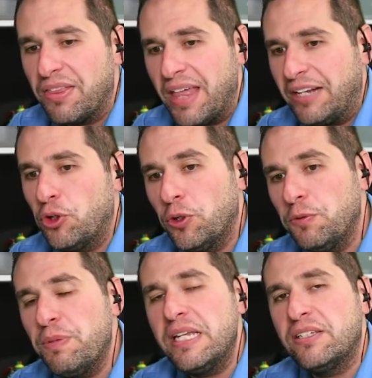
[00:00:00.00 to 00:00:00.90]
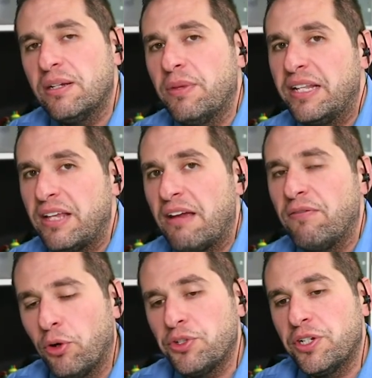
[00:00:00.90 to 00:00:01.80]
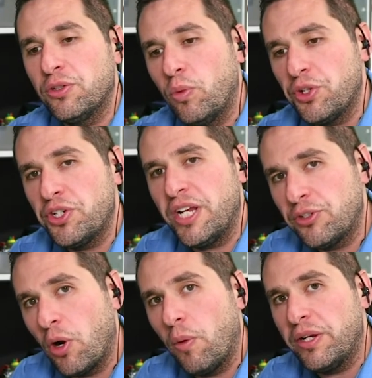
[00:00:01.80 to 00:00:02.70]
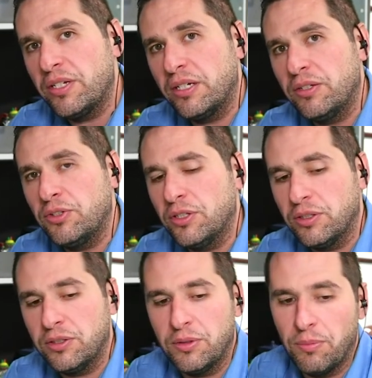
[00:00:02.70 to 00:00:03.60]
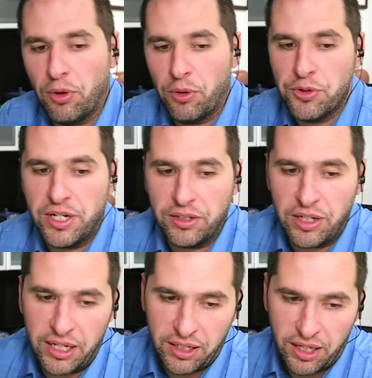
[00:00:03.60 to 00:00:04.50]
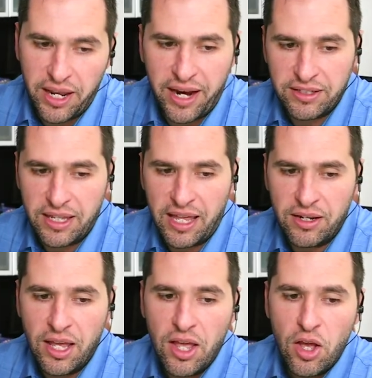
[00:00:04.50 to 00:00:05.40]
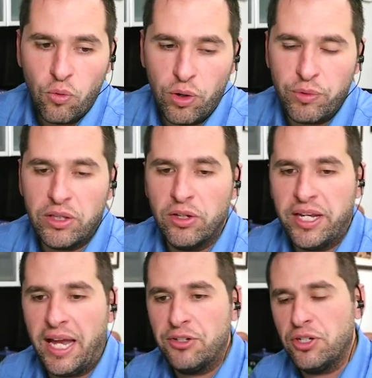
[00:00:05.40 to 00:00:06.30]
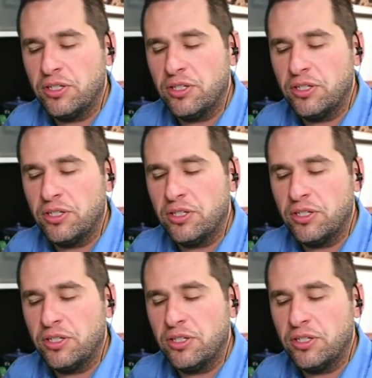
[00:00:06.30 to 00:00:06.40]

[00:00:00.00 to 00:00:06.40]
that could be some of that divergence, which is going to merge and connect. And then when we look at